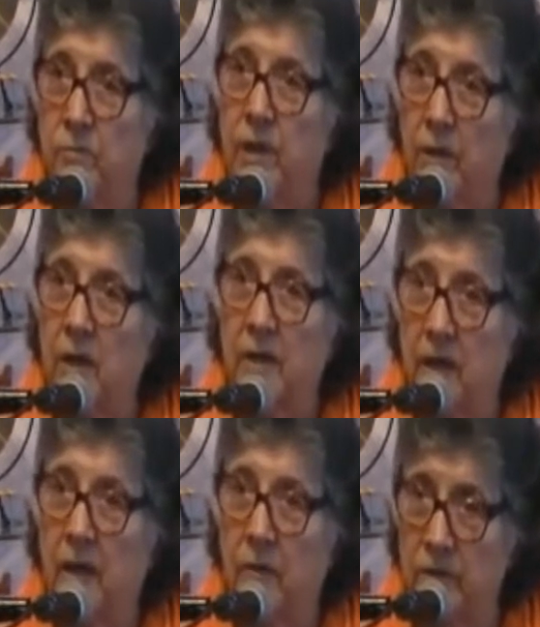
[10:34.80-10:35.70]

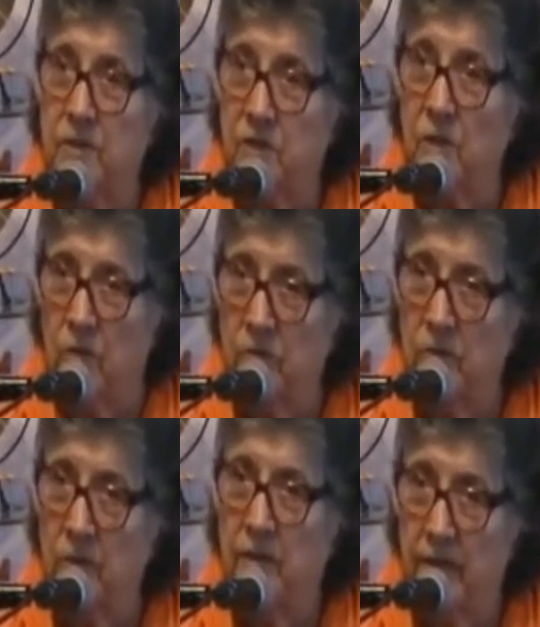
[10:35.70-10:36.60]
America, I was told,
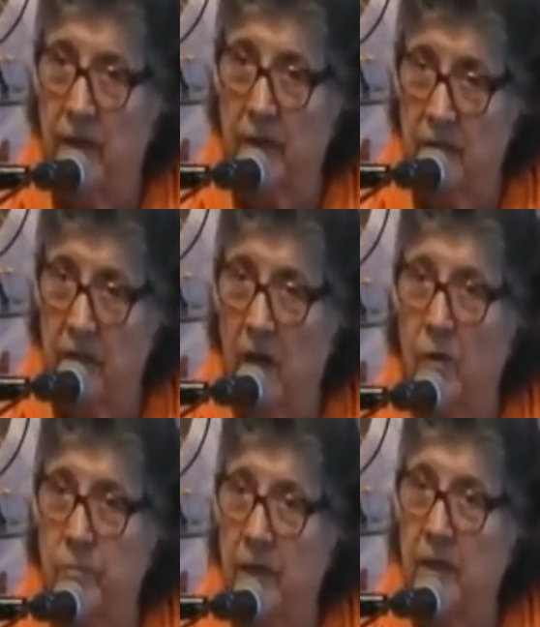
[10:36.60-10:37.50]
that could
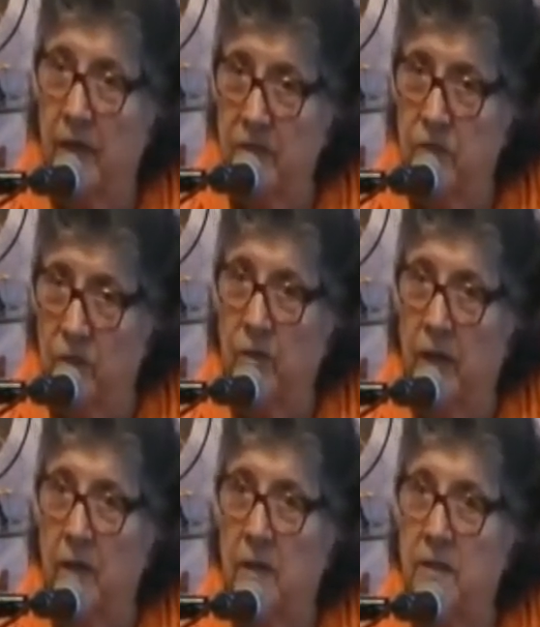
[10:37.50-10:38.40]
help me
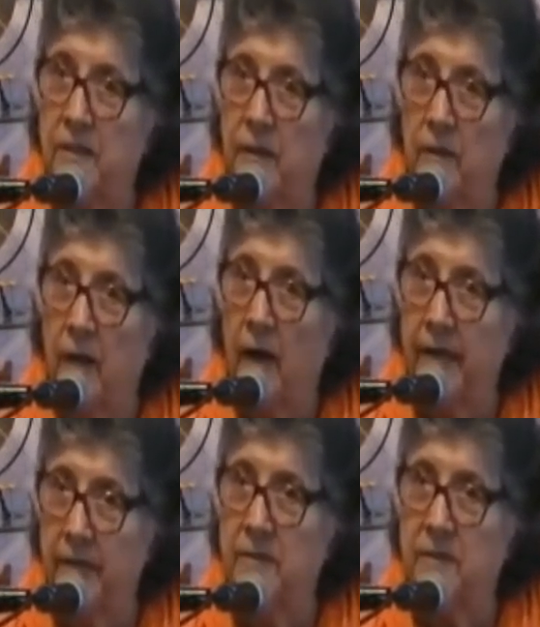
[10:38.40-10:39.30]
integrate the
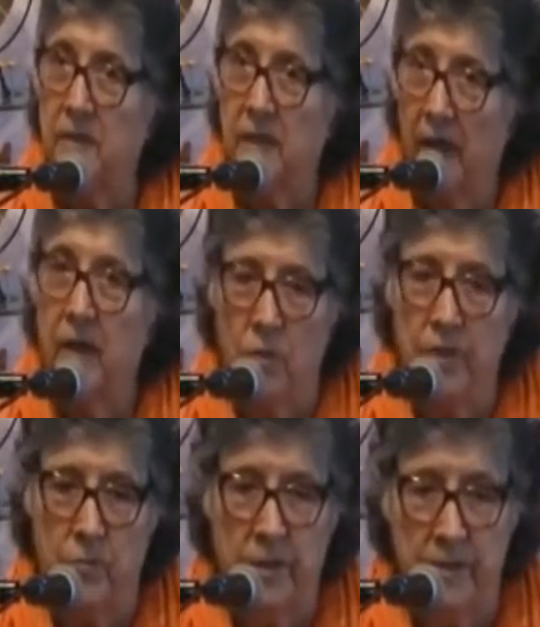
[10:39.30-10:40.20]
light I
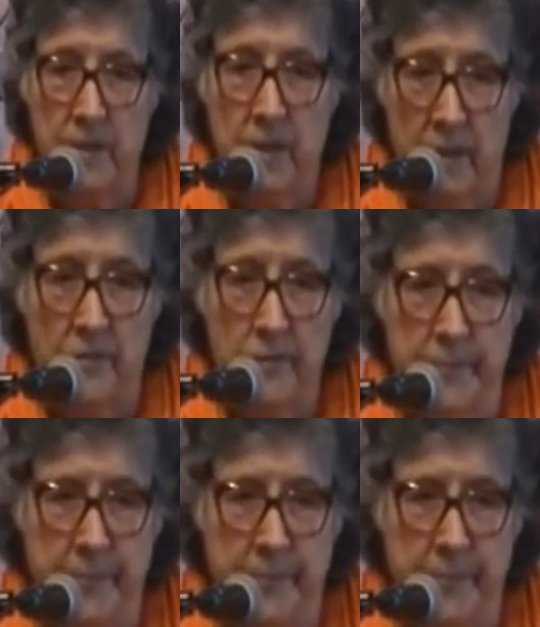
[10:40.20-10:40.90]
would receive.